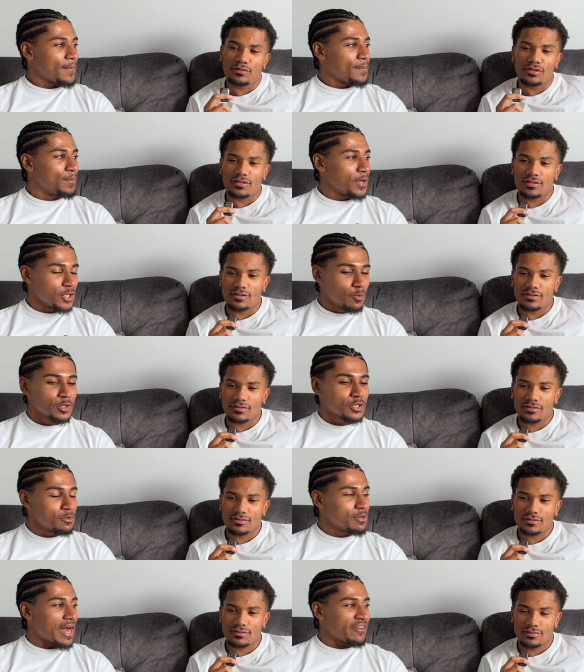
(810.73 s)
Speaker 1: would. But
Speaker 2: you would
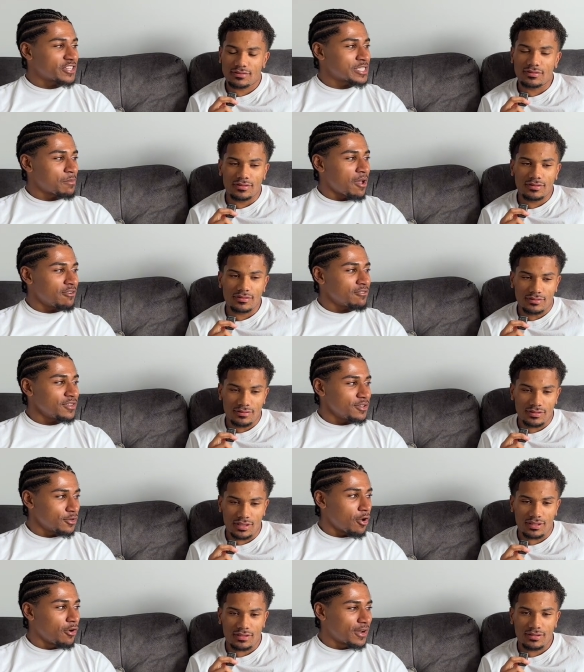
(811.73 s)
do that after sparring.
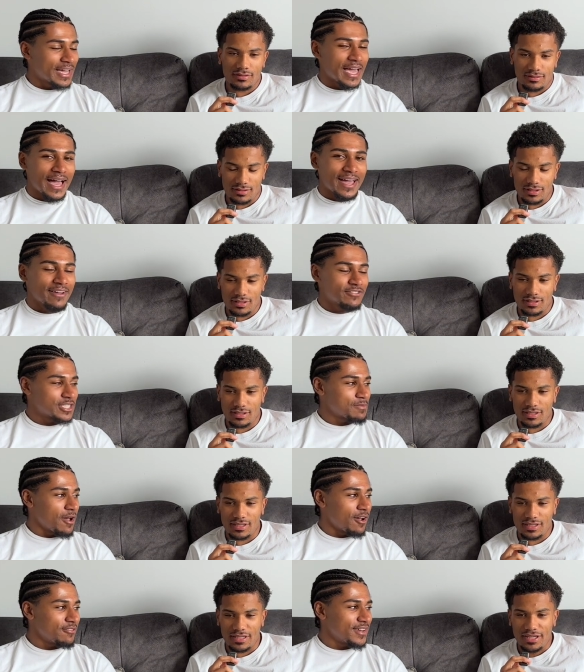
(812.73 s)
You'd yeah. hug a guy after
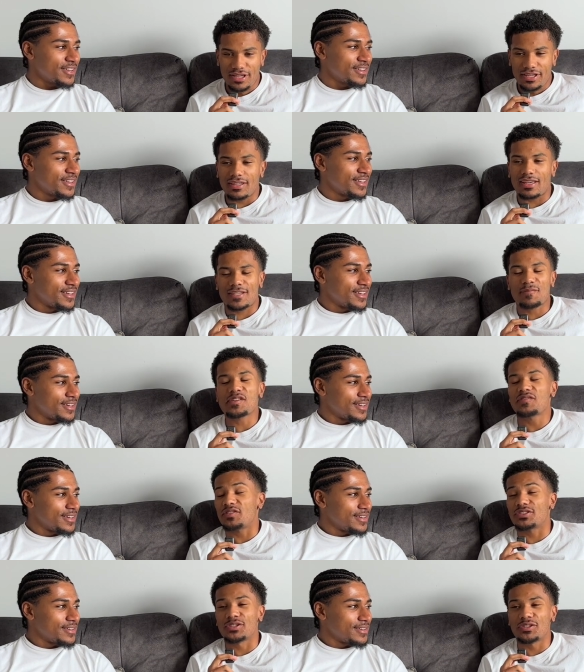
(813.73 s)
sparring.
Speaker 1: Yeah. especially
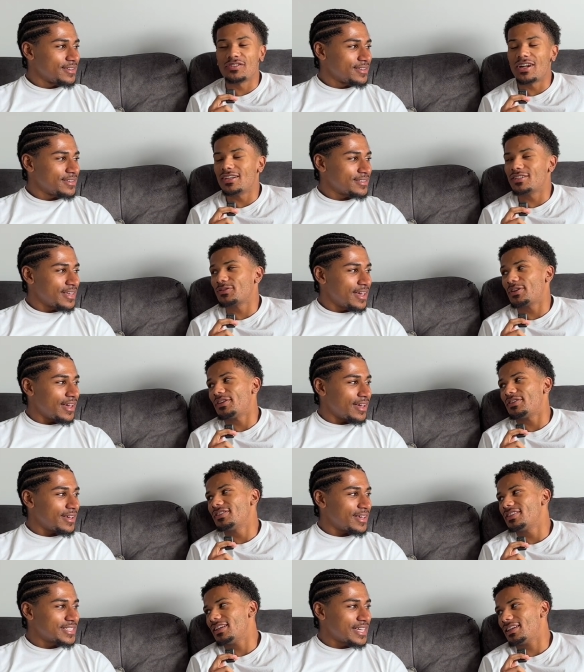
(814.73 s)
if it's a good round as well.
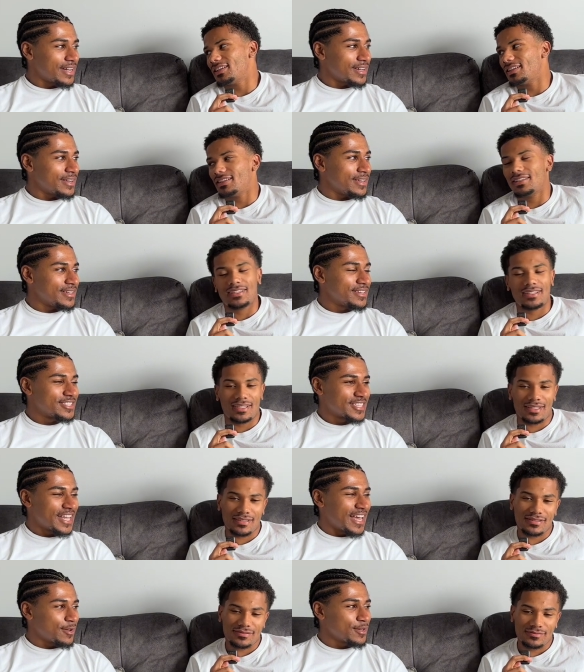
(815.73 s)
Yeah, exactly.
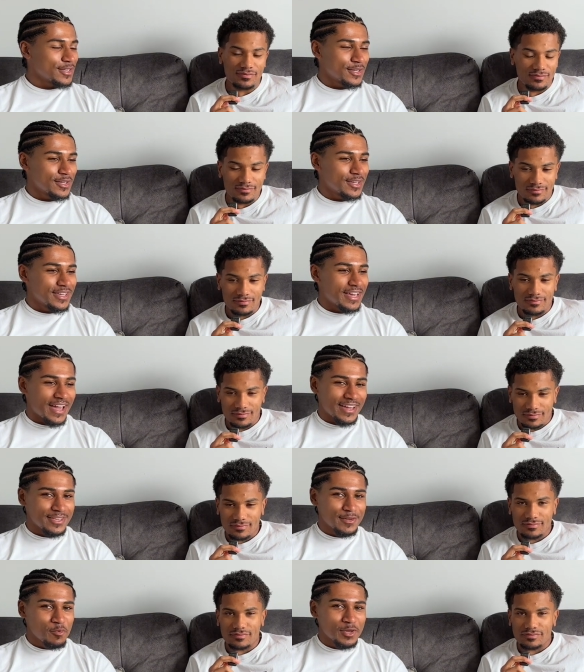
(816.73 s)
So like
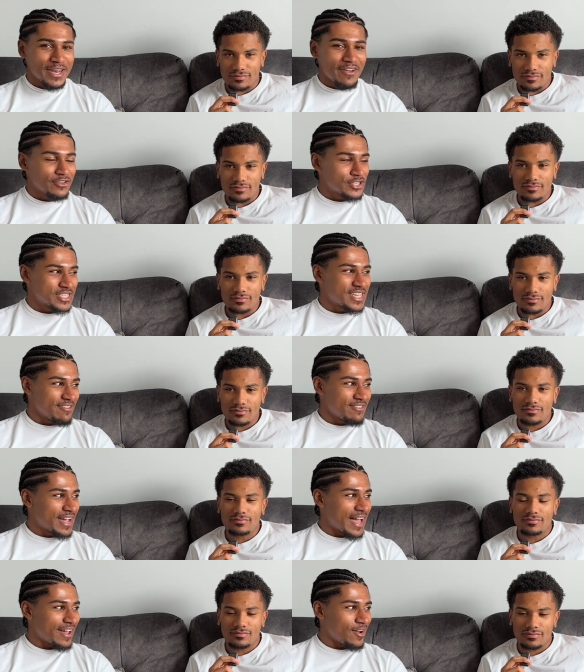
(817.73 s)
Speaker 2: you would never just give
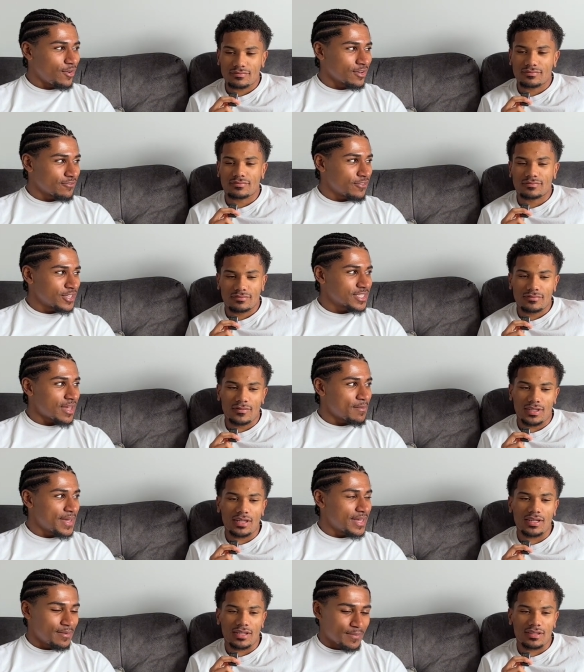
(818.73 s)
a guy a hug first time yeah,
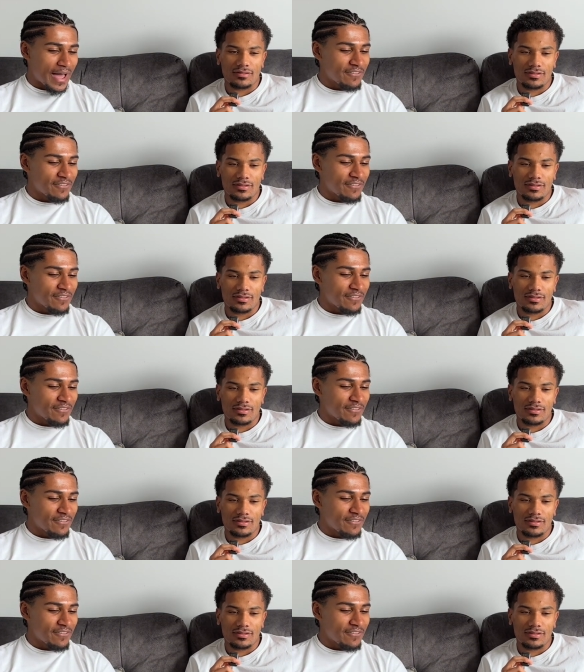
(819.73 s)
meeting yeah, him, but